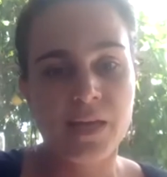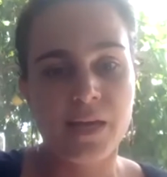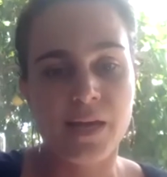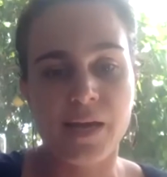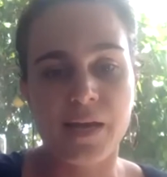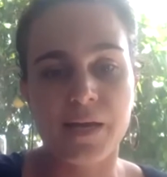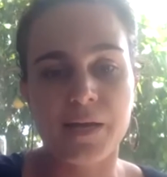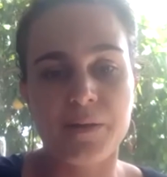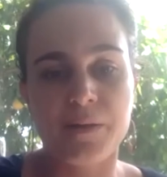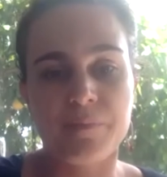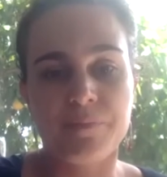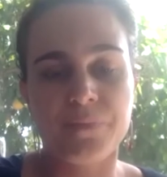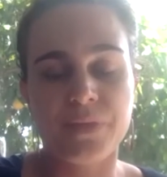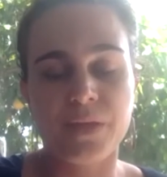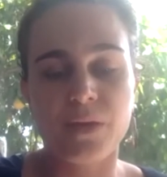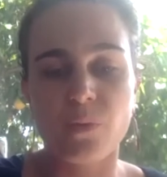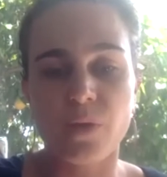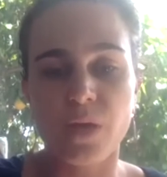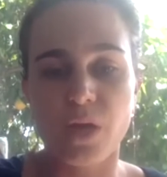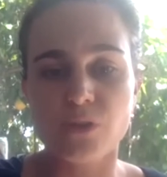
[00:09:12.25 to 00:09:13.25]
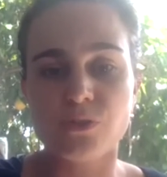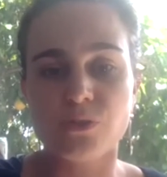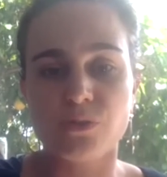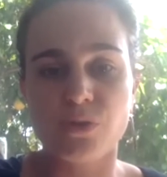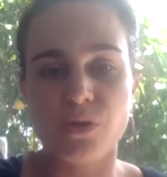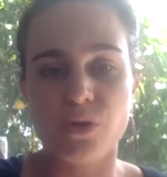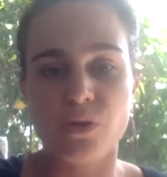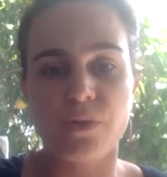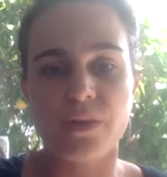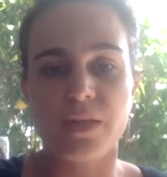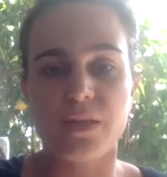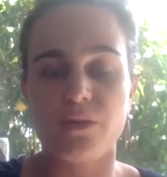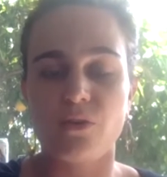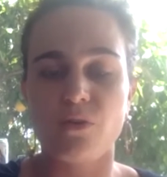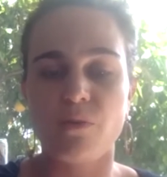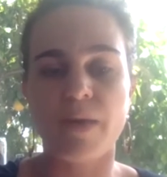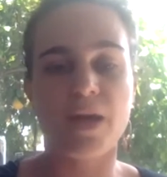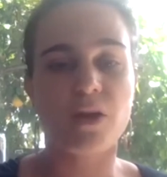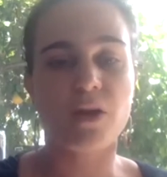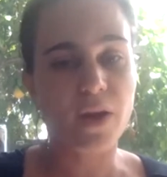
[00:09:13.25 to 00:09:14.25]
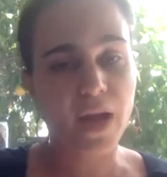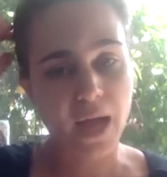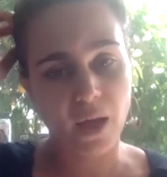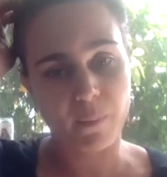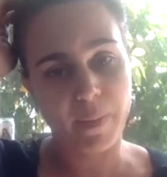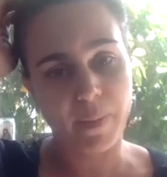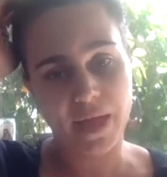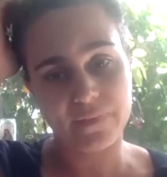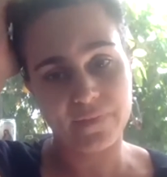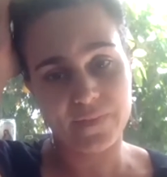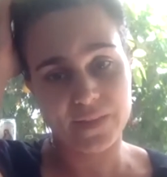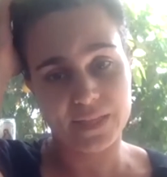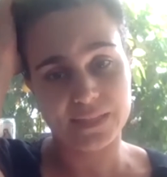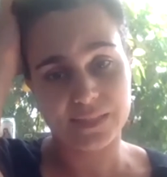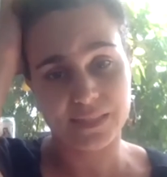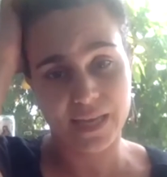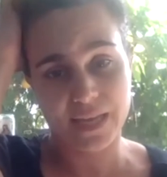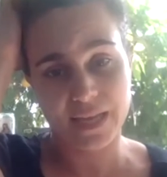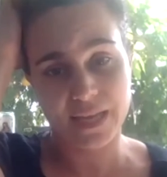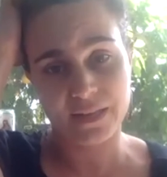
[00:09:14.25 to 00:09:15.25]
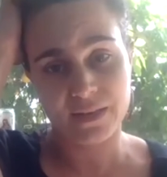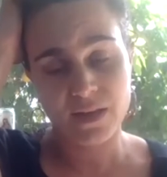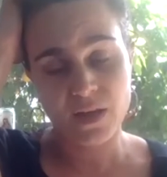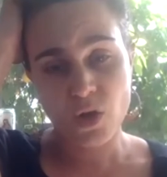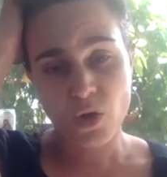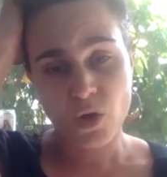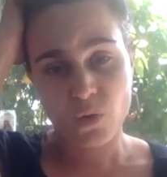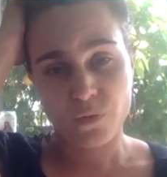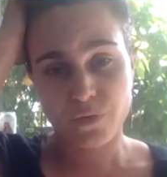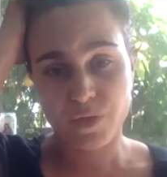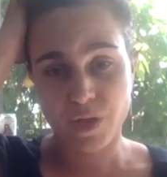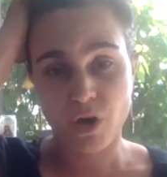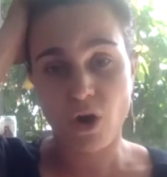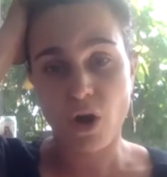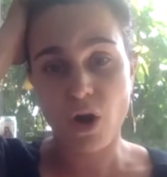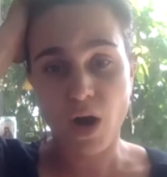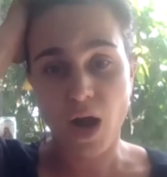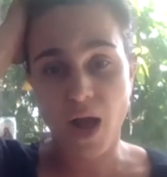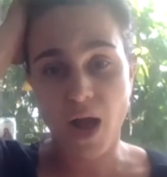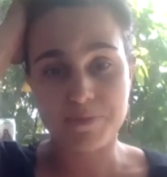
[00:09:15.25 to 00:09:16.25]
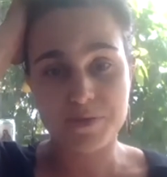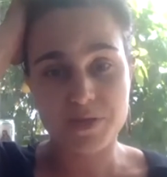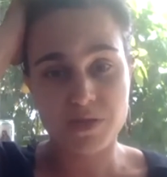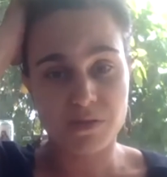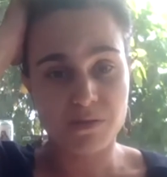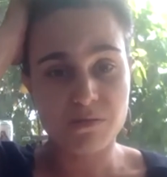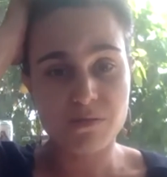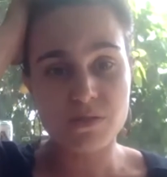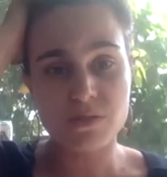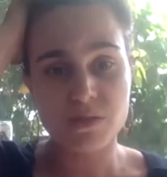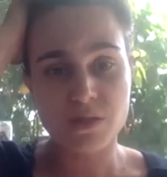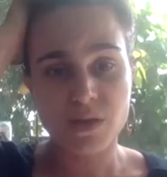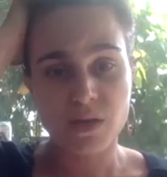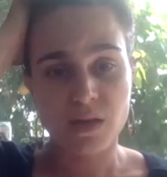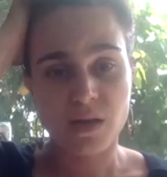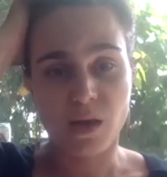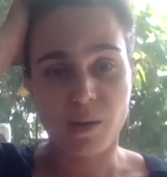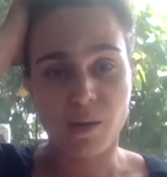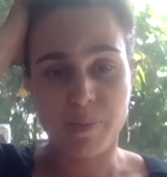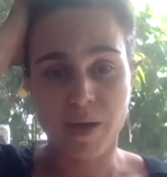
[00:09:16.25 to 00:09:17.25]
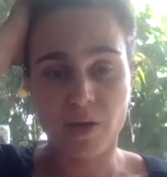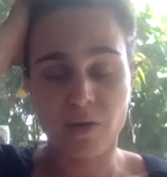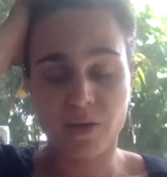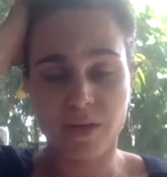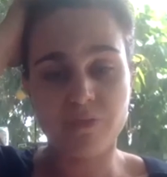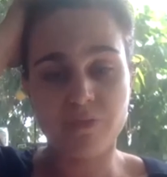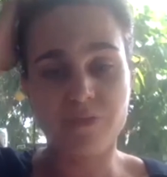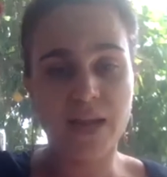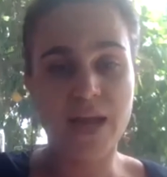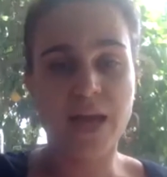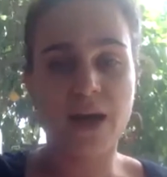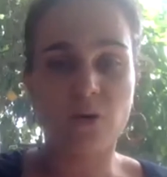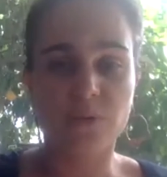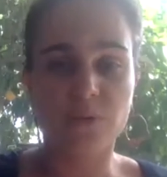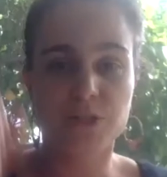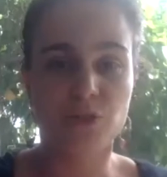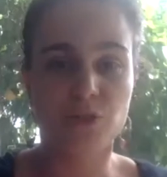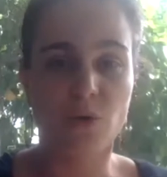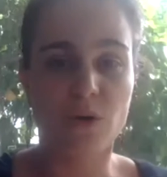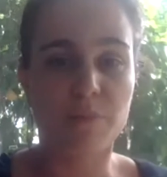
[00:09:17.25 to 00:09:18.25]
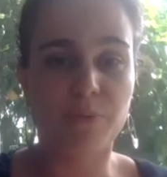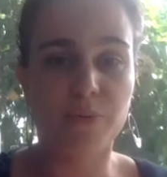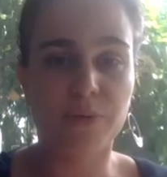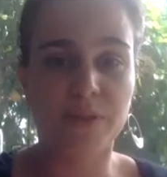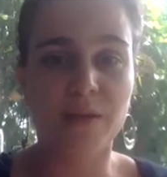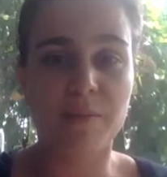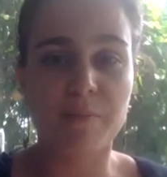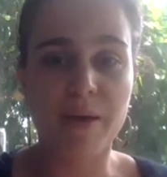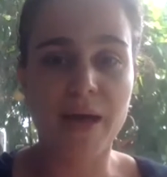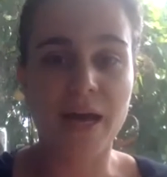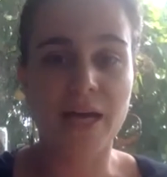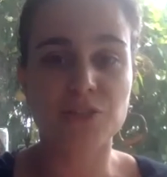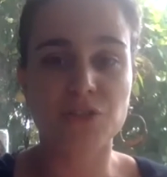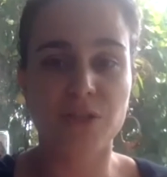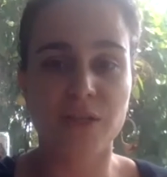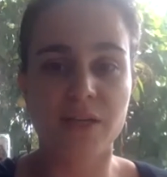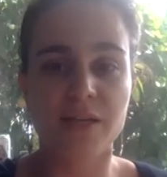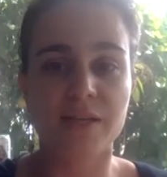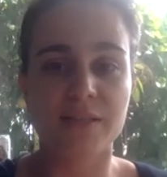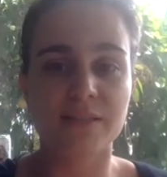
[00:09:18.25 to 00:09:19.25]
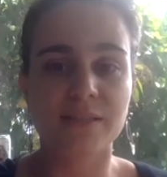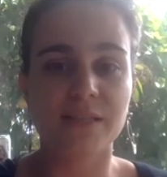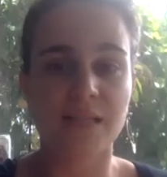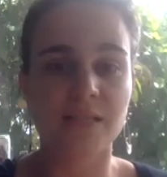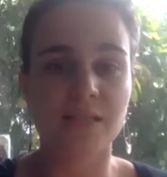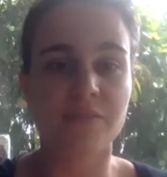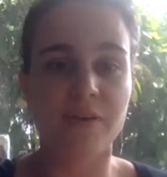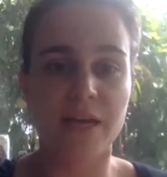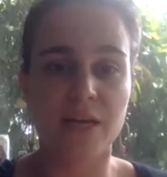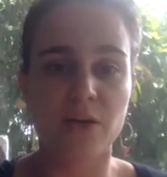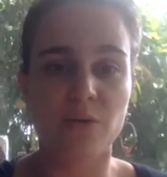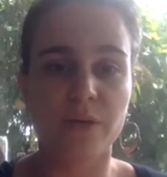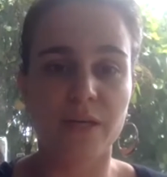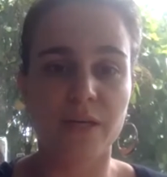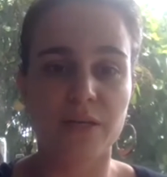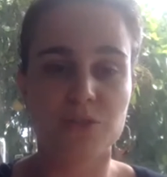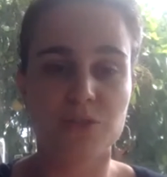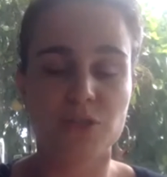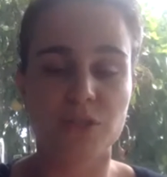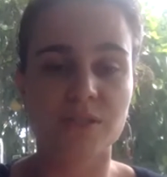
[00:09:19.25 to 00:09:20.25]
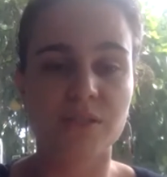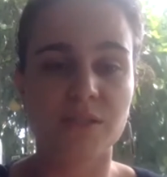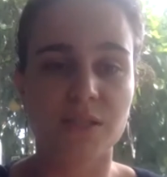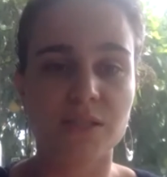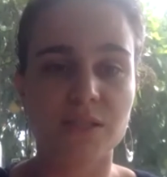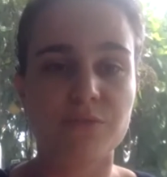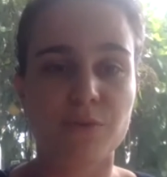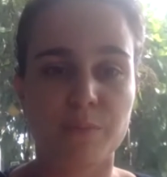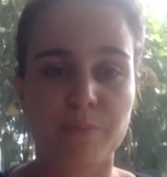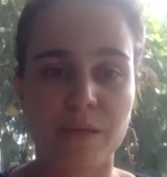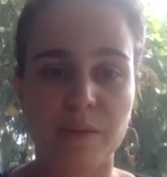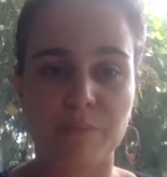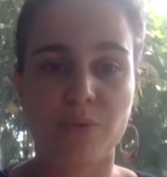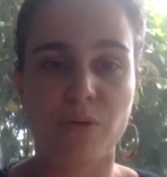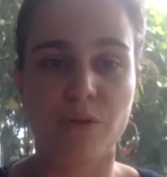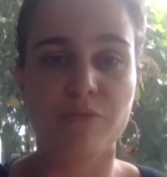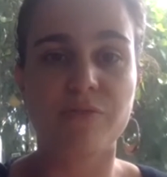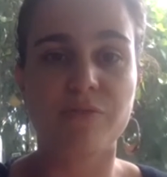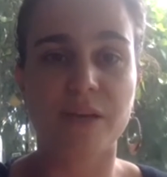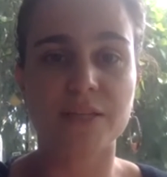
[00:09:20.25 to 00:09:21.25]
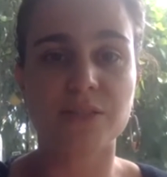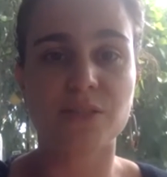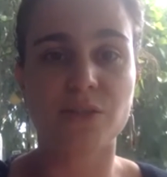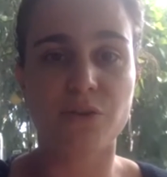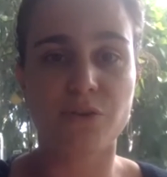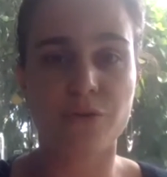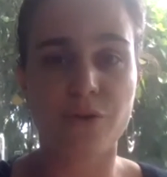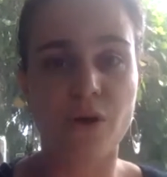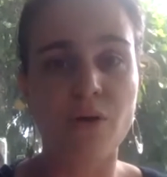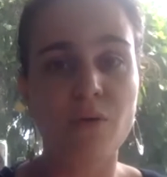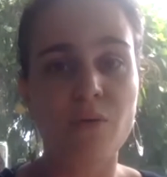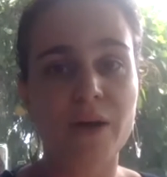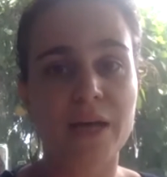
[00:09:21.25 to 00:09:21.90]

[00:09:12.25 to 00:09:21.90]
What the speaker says: And we also know that no matter how bad things get, there are options about if and how we show up with compassion and a sense of equity and justice for people affected or no.